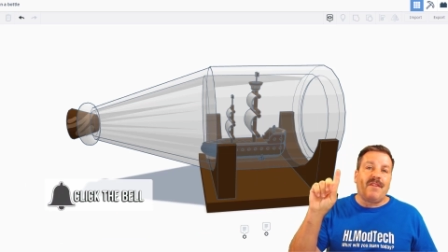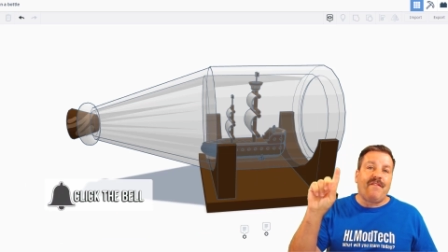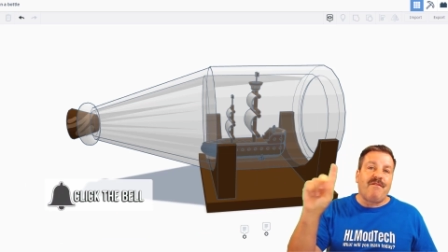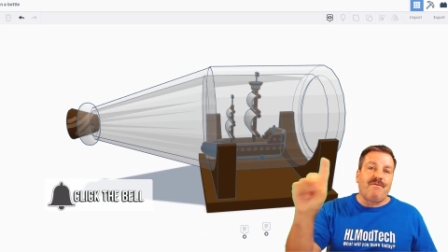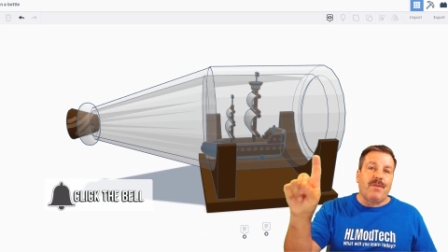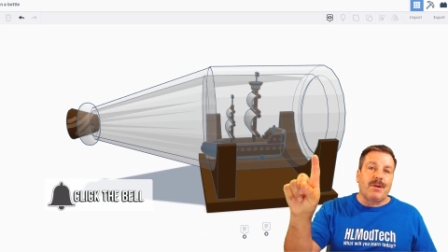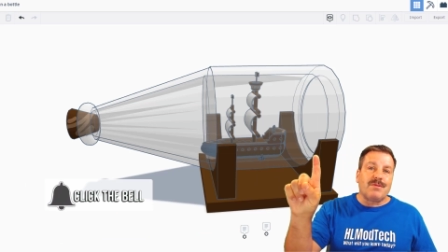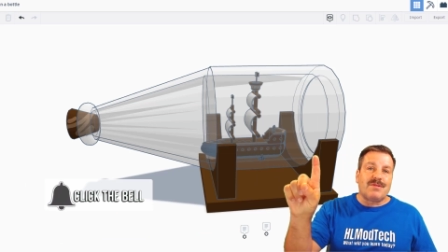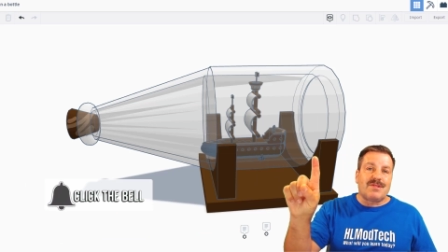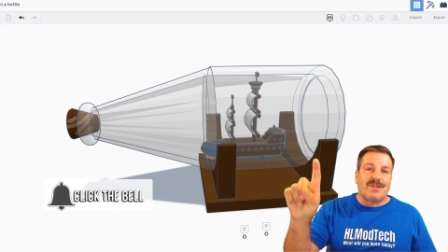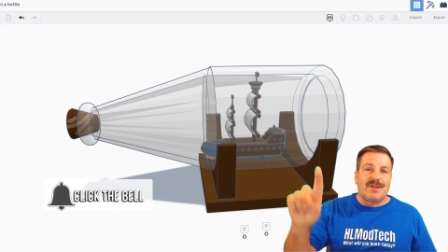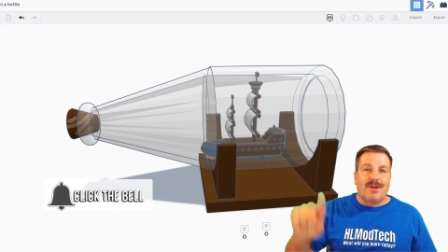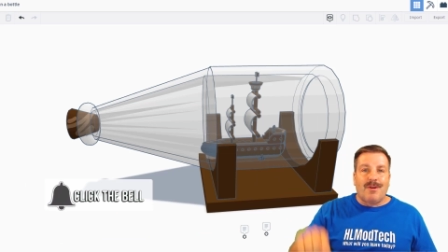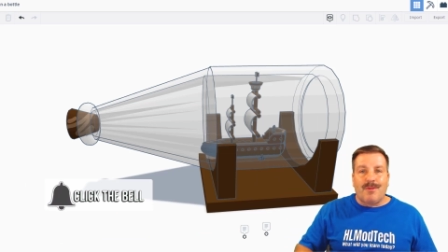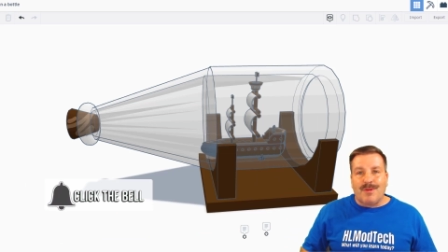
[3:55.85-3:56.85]
the first
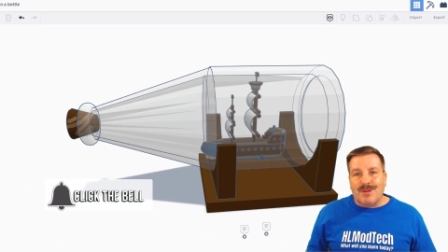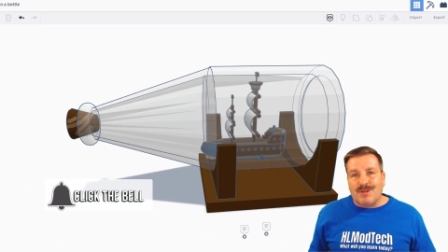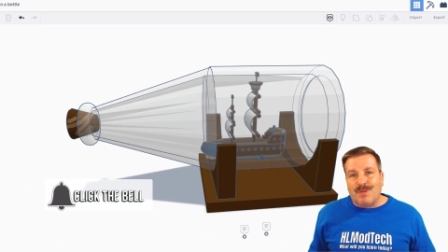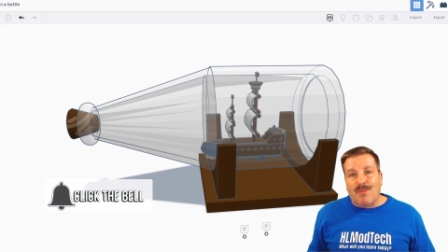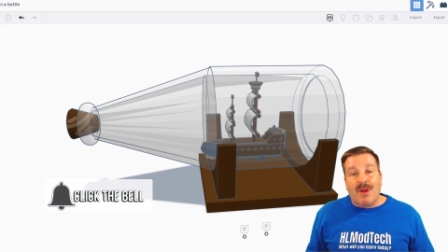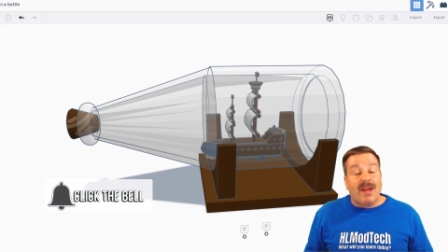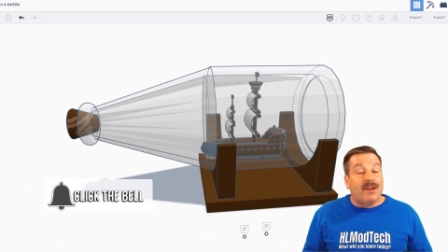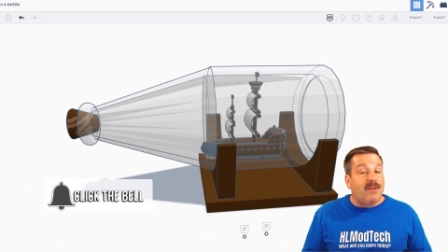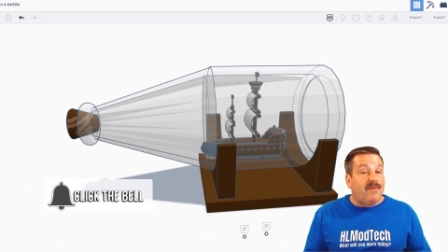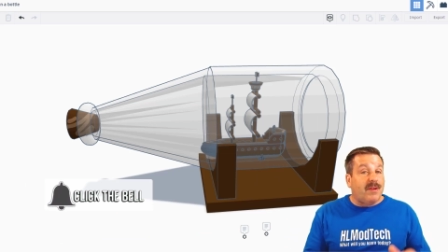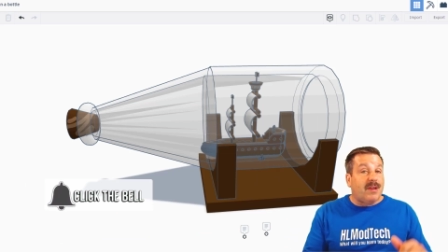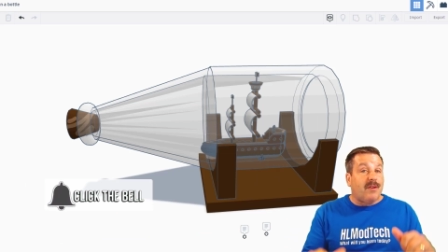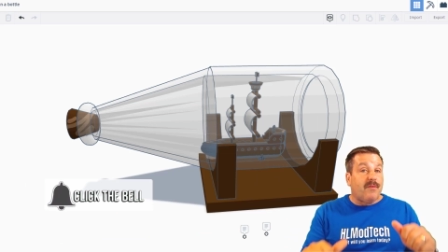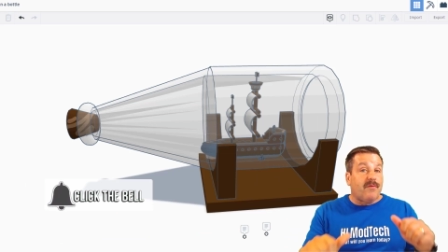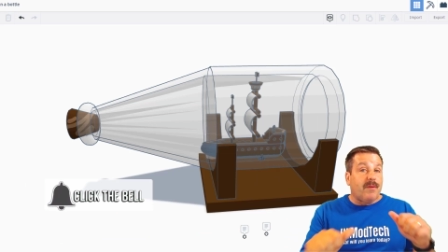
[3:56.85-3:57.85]
to know when there's a brand new
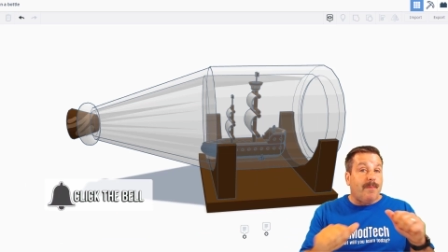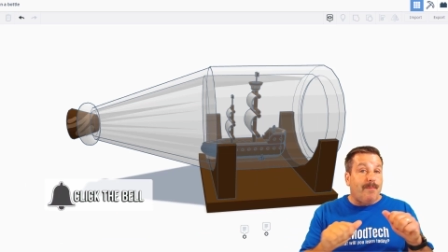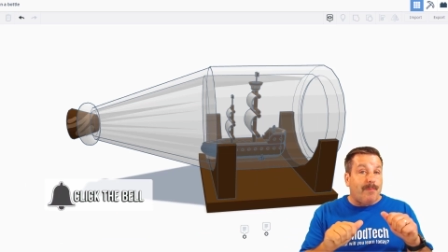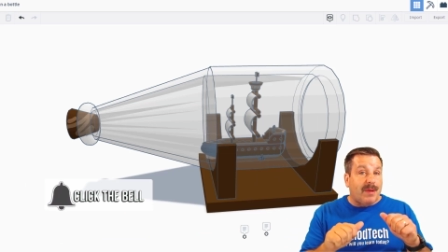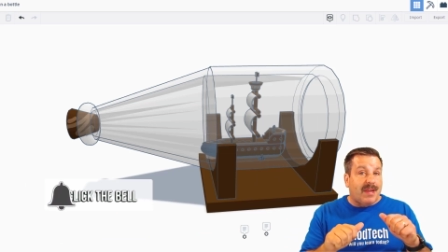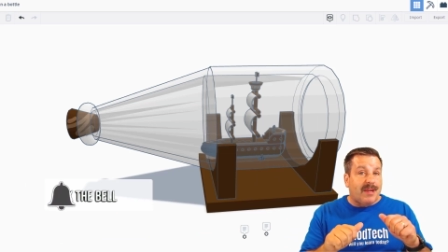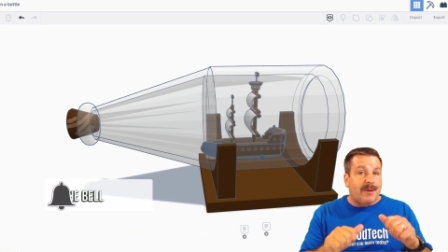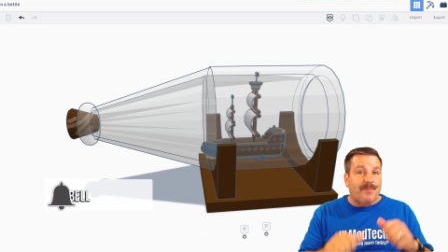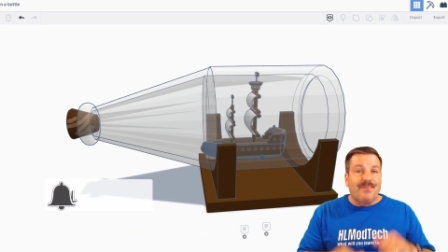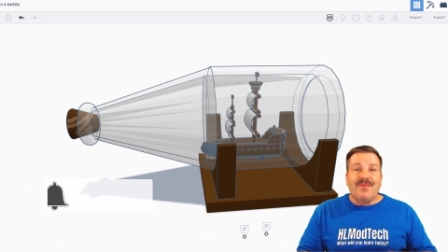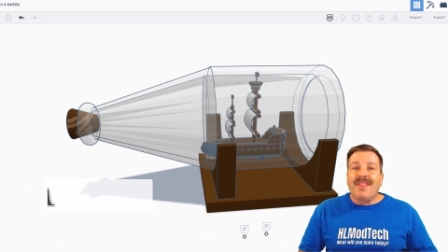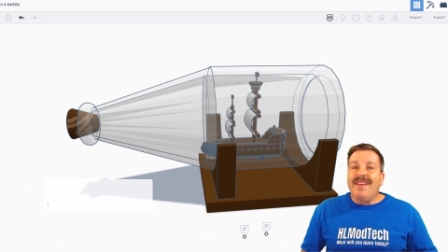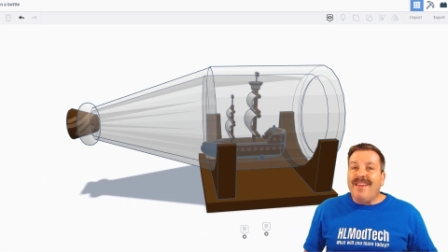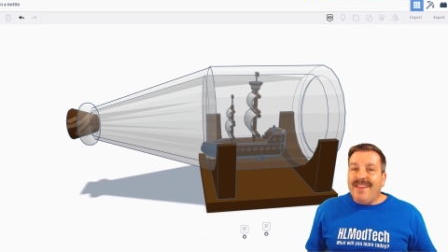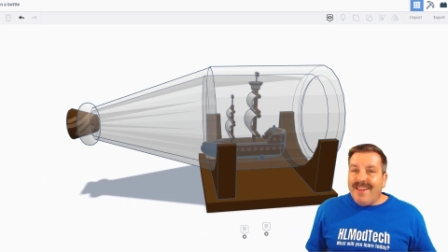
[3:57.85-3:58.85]
video from me,
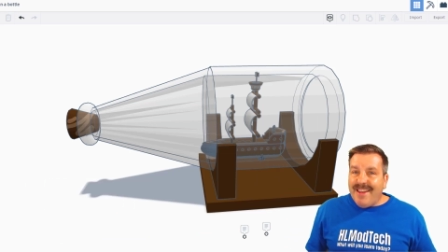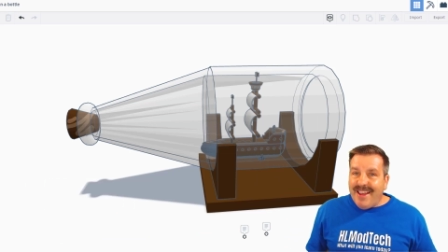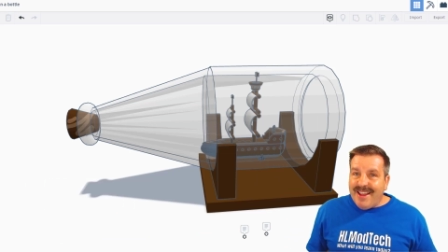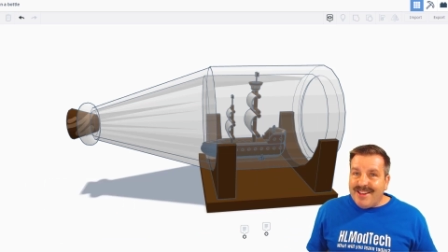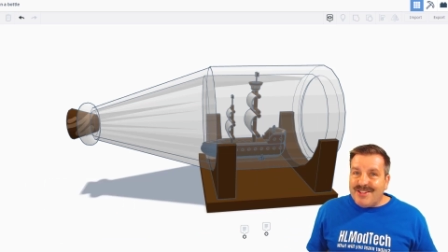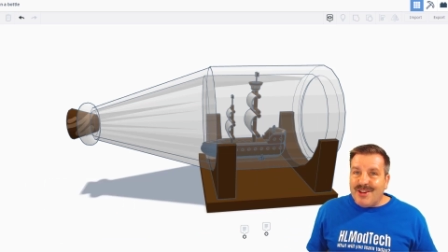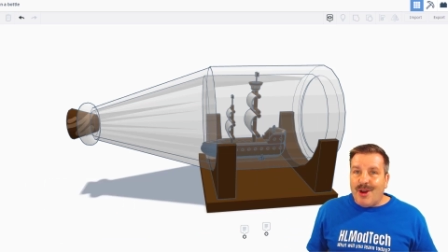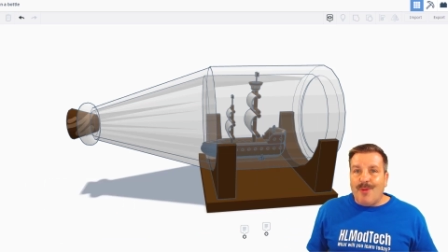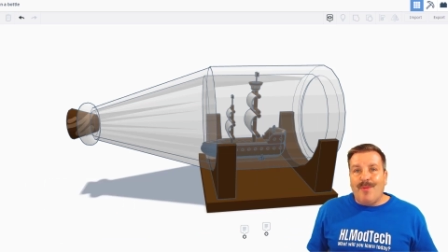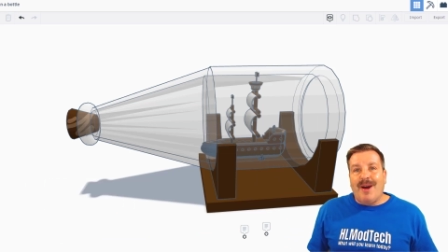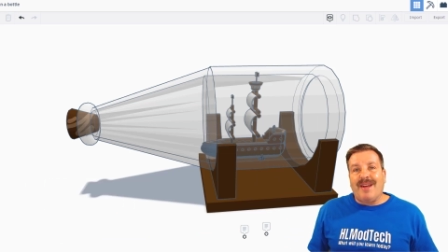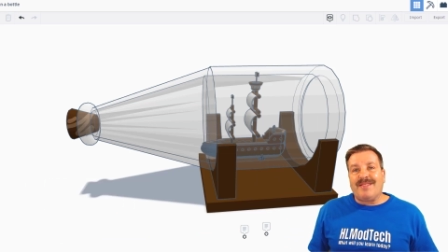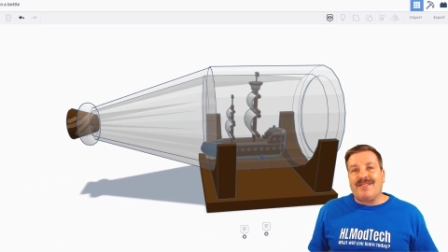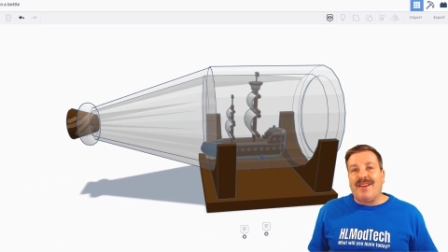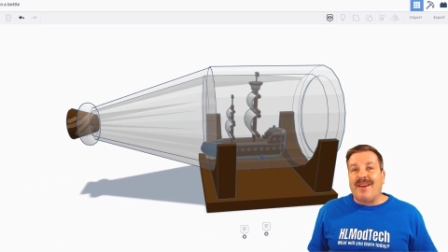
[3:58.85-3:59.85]

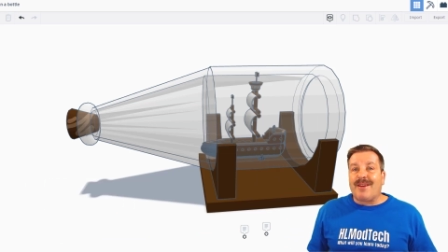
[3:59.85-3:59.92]
HLModTech.